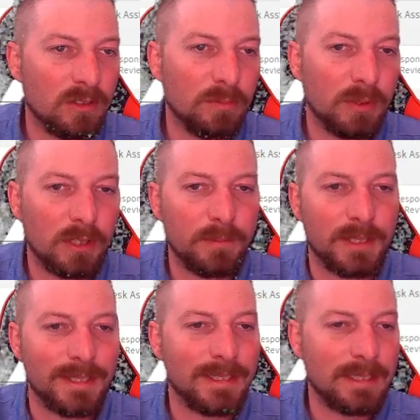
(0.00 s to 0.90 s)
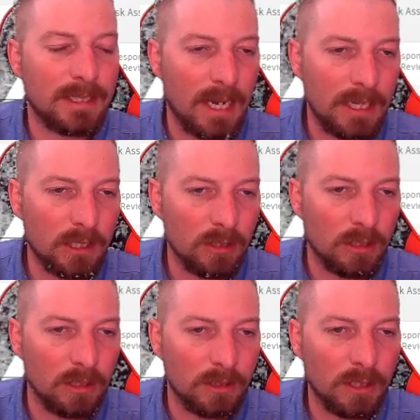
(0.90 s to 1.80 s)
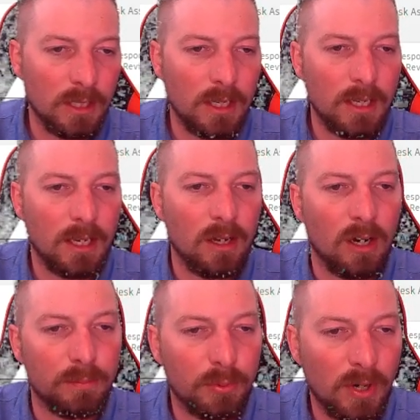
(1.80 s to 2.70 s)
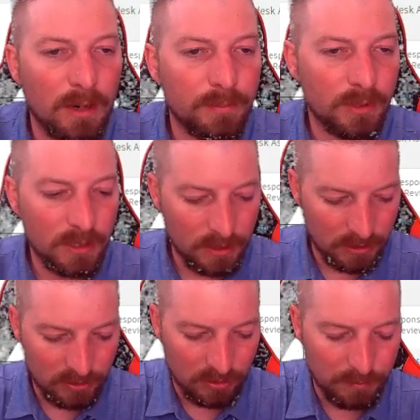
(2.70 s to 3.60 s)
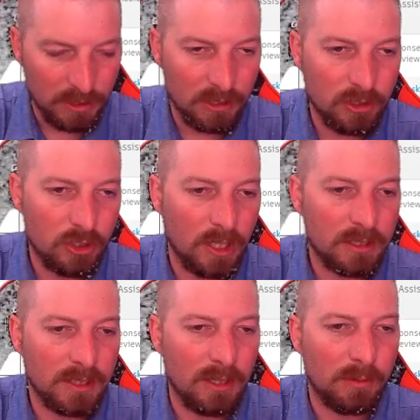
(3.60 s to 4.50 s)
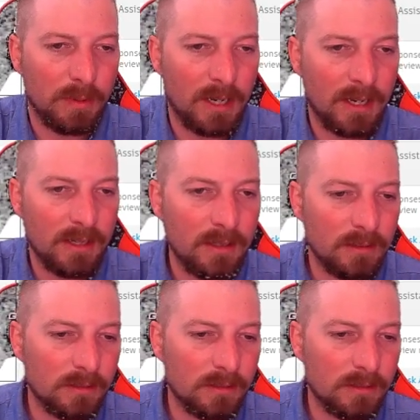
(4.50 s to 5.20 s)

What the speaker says: to bring up this dialog. Our property is going to be checked out by